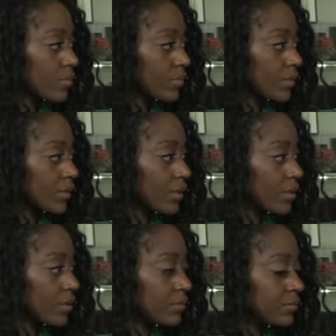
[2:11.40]

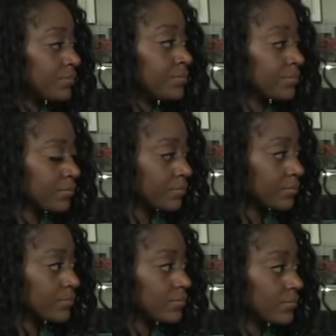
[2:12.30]

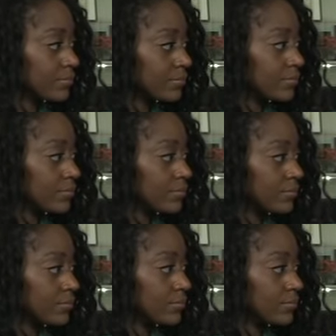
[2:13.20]

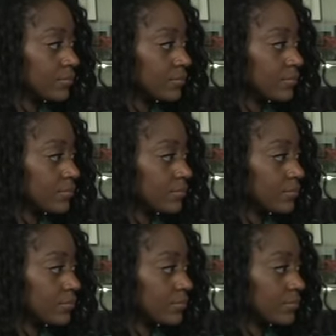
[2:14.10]

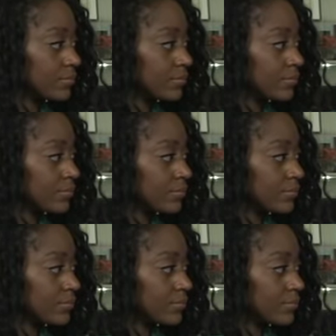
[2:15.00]

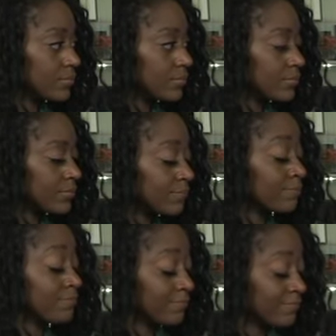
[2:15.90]

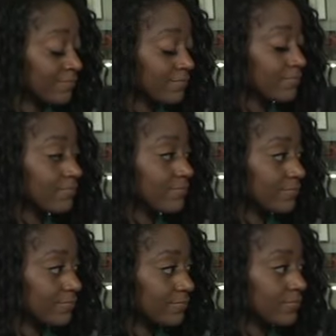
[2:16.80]

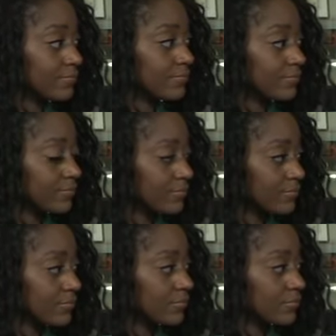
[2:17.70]

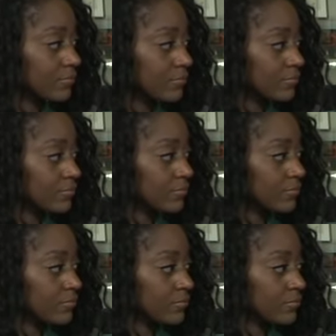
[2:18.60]
(silent)